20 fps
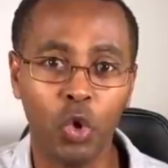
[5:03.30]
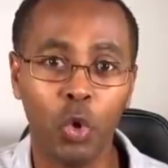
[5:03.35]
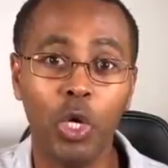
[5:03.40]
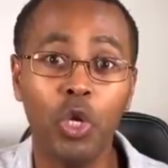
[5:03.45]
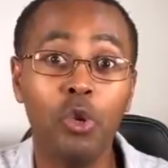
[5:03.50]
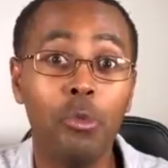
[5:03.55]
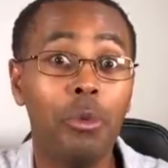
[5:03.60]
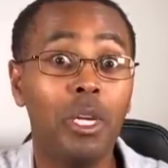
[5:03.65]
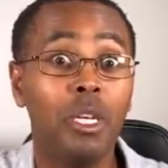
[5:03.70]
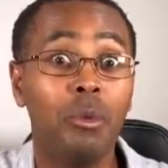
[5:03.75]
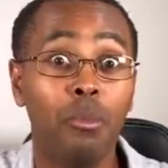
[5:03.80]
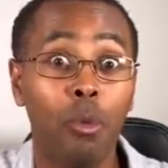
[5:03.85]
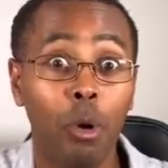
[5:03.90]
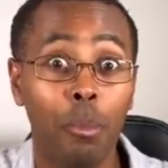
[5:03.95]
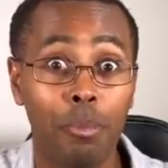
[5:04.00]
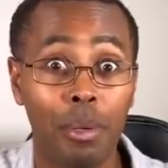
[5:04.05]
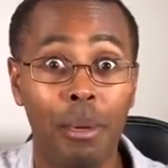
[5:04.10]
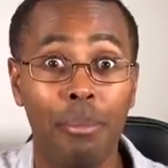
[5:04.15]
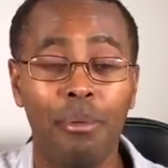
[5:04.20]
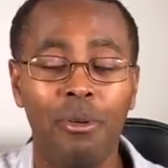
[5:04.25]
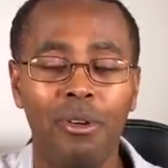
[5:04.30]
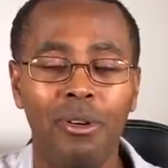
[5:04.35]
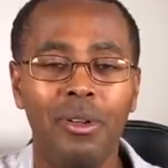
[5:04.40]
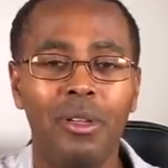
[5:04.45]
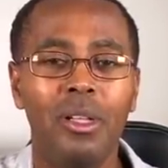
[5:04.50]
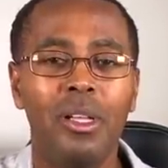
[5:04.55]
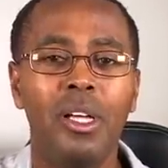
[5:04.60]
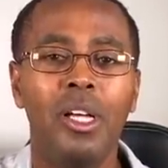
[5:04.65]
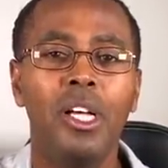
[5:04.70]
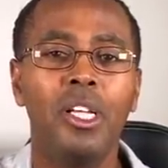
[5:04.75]
when you meet more people.
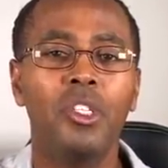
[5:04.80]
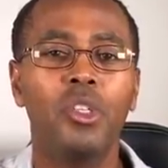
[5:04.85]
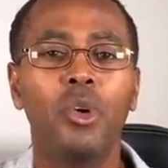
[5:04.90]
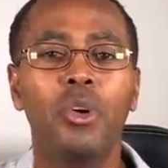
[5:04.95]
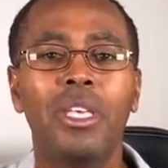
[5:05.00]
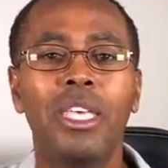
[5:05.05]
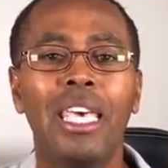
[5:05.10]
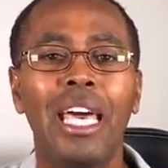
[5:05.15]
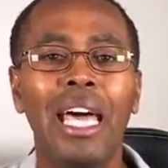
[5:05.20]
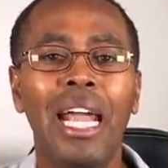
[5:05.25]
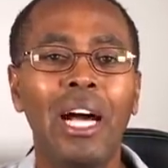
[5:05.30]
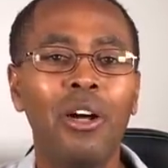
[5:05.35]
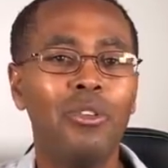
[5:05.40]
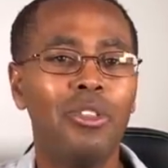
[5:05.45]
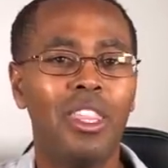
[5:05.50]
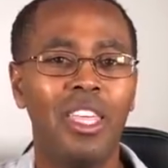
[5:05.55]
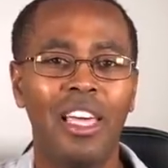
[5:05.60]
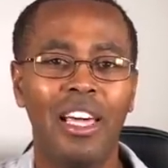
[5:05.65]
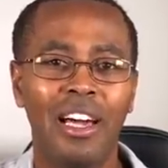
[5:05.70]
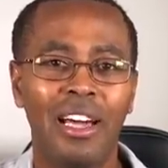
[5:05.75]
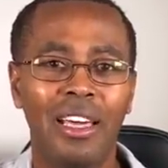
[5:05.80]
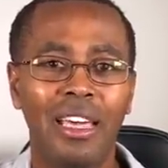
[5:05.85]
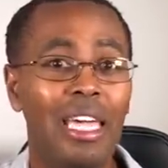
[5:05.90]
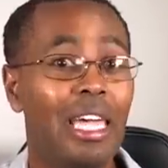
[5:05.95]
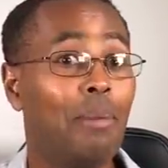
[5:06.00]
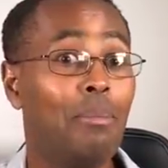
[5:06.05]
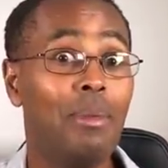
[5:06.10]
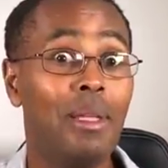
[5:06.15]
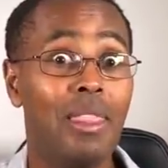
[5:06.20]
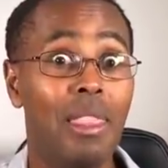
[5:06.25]
So get out there
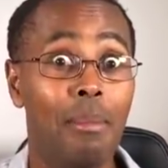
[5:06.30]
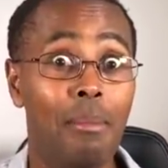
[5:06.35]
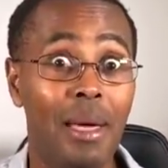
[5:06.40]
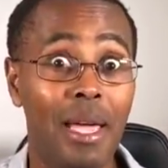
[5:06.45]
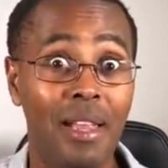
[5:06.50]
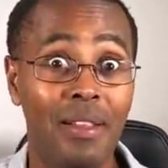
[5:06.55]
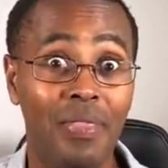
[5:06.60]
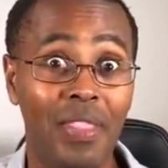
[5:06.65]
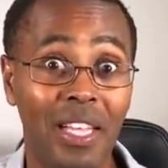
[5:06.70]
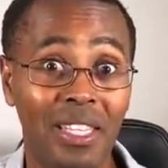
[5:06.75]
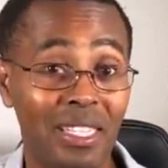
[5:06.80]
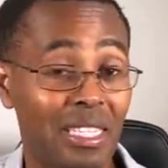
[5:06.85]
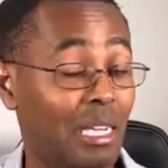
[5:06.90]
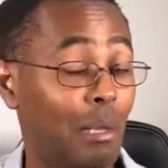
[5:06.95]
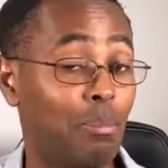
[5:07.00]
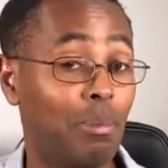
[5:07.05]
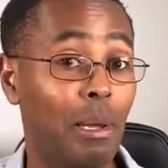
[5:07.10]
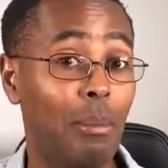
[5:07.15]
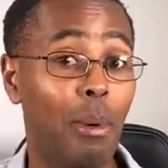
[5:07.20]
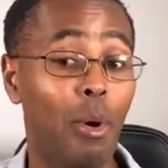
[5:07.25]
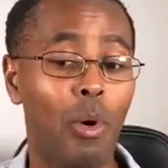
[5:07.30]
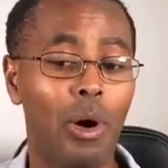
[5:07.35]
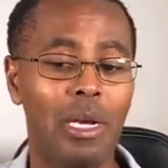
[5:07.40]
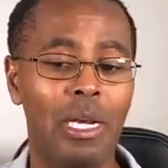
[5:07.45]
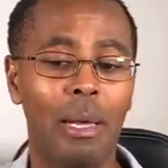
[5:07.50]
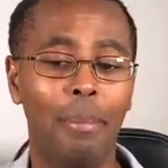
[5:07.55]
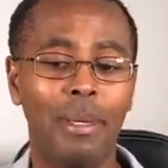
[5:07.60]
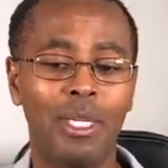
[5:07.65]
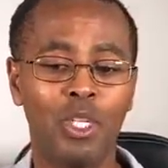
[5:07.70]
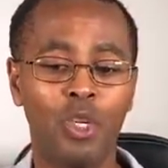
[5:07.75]
and meet the men. That's step number one.
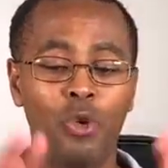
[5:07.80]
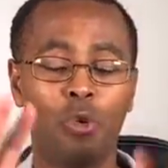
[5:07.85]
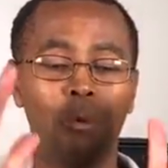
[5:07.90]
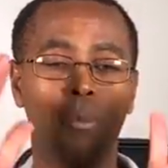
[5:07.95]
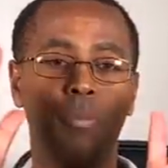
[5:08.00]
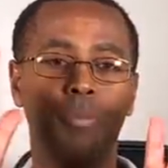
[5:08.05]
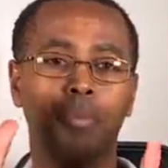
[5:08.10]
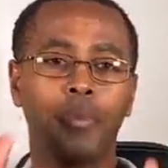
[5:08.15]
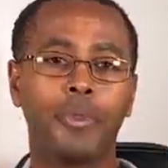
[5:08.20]
Number two,